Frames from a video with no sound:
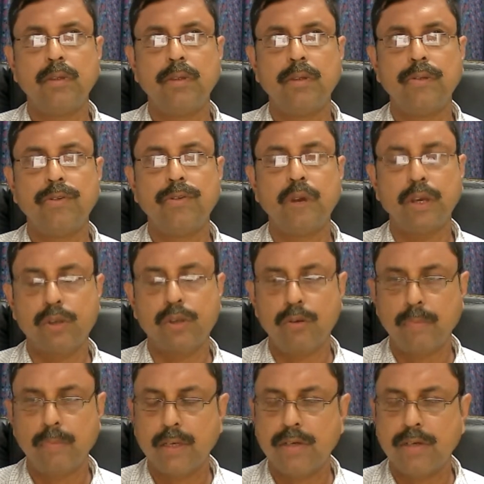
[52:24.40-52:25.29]

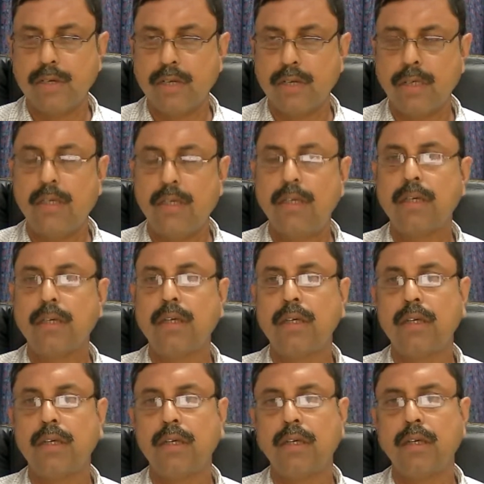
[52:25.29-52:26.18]
stoichiometric
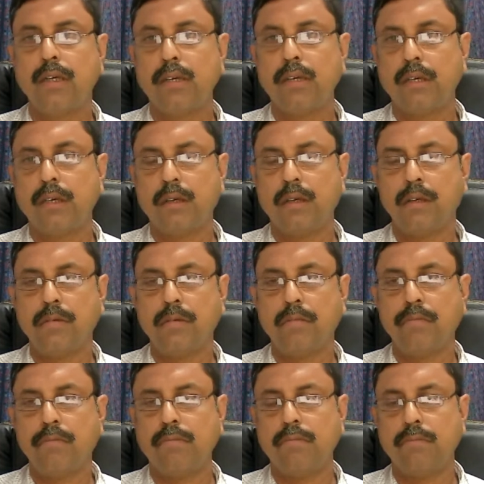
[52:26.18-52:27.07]

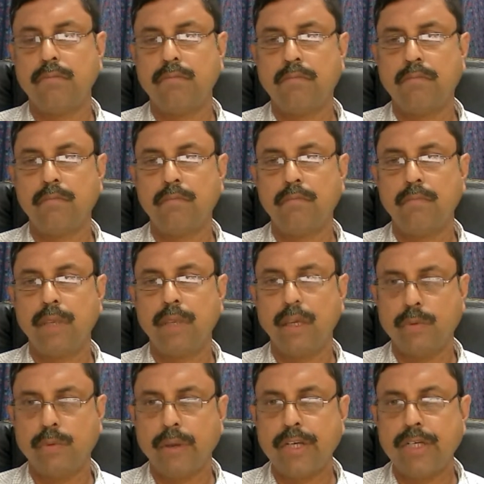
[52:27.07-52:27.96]
um,
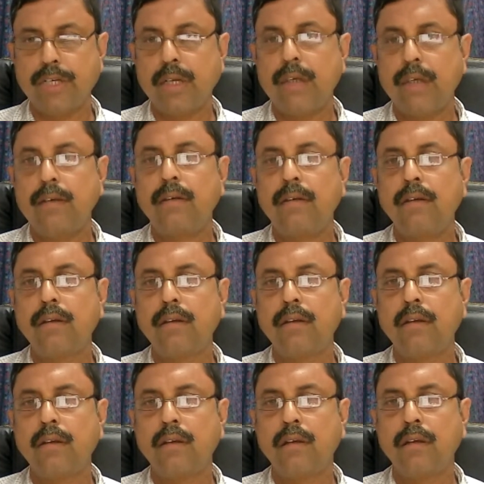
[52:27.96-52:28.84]
equation
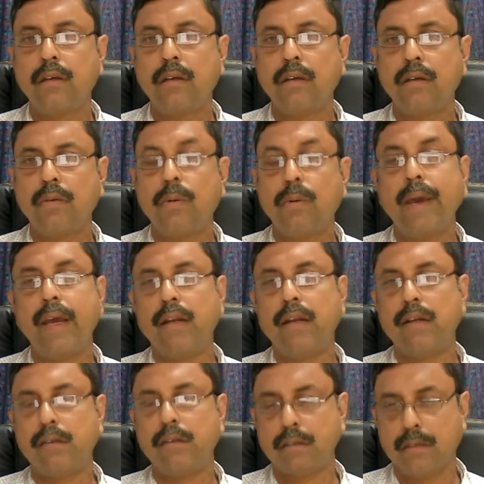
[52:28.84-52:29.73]

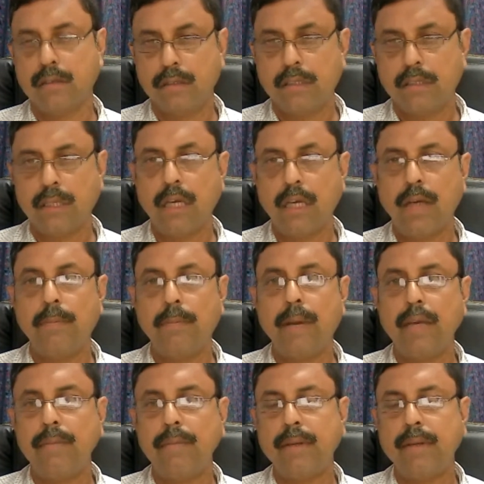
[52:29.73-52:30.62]
where the
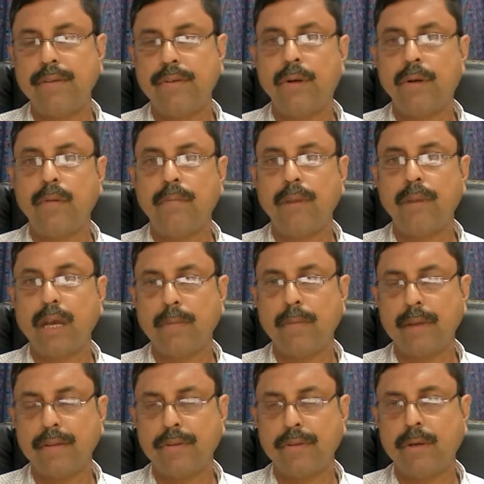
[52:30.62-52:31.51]

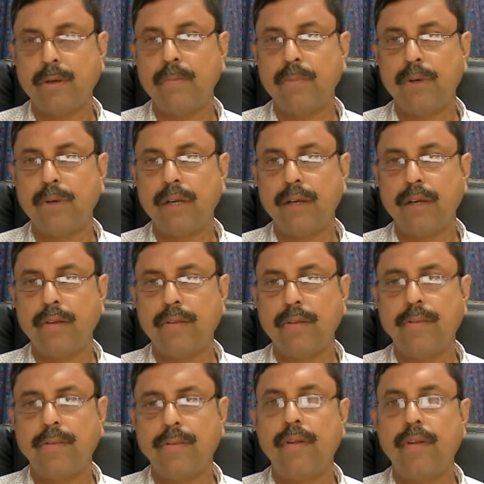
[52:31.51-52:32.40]
biomass components
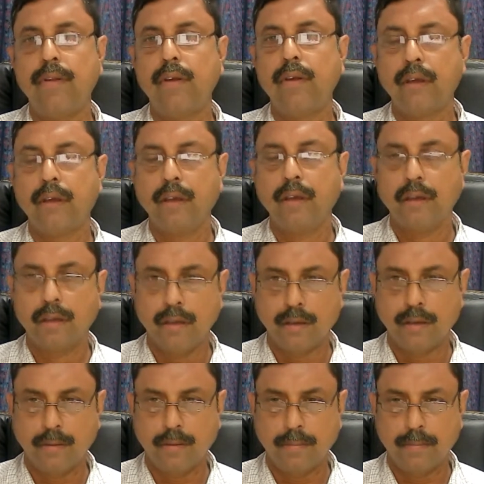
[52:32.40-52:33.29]

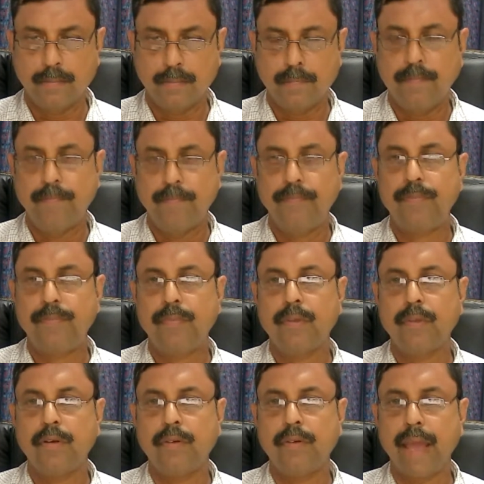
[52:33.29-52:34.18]
um,
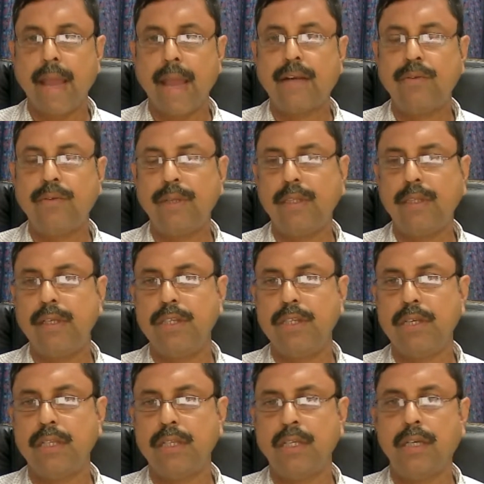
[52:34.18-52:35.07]
react with each
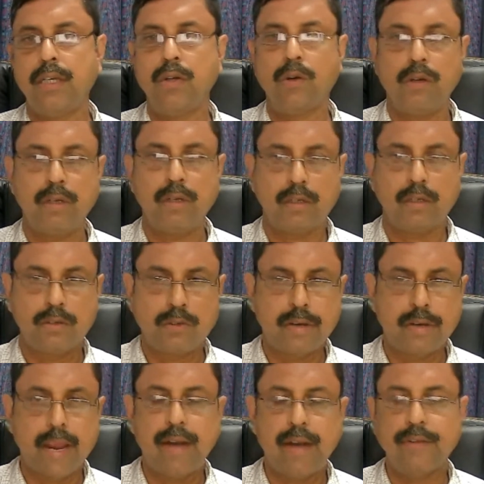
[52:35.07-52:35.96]
other or
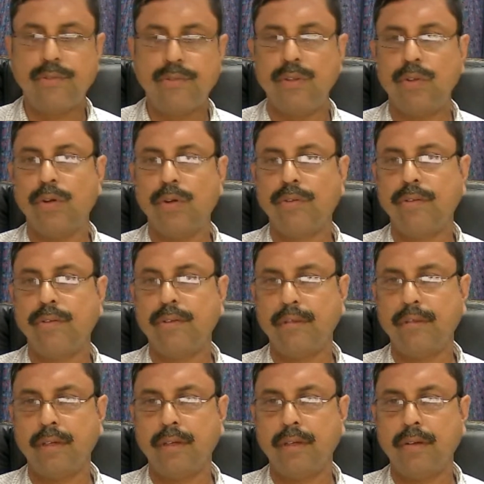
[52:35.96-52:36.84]
reacts with
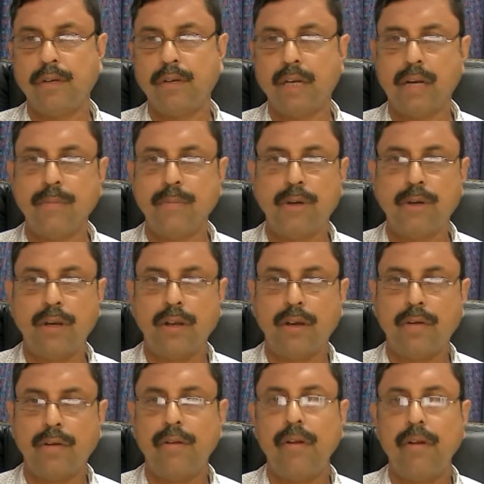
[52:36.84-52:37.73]
oxygen or carbon
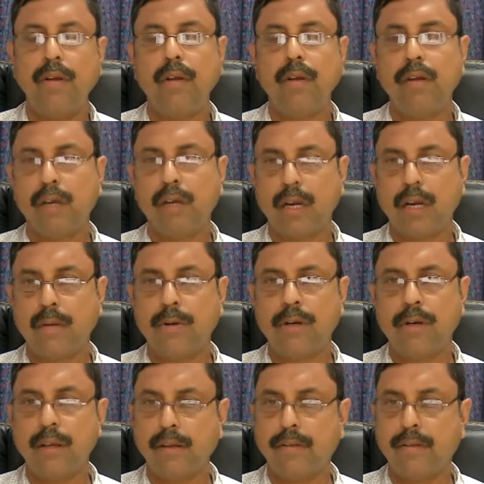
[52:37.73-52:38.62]

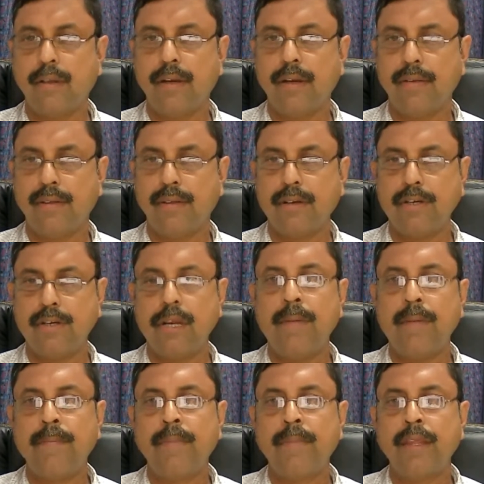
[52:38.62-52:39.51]
dioxide, etc.
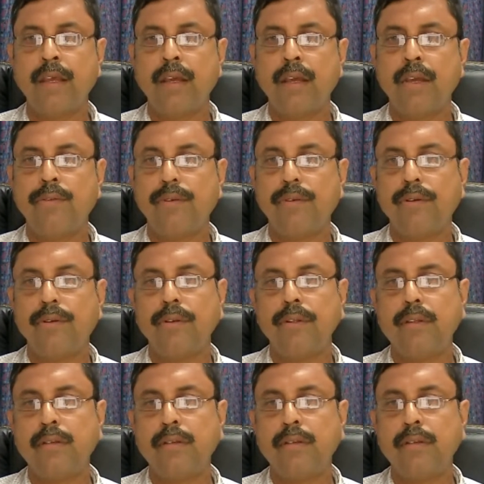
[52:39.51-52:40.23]
So